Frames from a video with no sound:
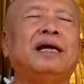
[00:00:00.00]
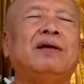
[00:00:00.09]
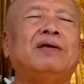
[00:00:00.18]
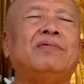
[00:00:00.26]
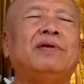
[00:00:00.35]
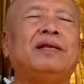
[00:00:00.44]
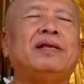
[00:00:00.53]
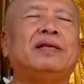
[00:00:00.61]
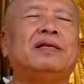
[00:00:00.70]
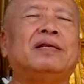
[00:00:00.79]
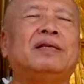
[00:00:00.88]
and with
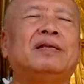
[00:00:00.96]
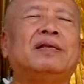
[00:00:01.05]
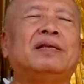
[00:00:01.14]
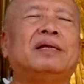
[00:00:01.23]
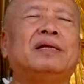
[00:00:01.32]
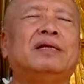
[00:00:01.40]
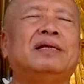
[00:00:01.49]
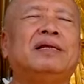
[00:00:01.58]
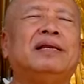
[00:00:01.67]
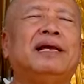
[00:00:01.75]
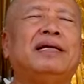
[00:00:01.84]

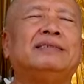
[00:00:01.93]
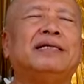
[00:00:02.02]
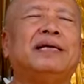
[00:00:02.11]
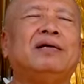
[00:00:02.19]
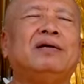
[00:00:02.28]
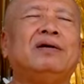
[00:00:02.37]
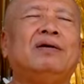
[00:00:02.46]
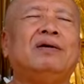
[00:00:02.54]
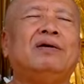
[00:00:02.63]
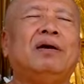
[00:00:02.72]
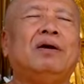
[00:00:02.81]
relaxing
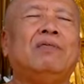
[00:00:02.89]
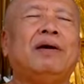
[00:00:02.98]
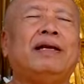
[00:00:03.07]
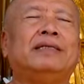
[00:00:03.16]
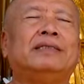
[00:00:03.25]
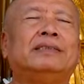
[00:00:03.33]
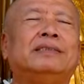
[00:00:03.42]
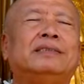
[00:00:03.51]
all awareness.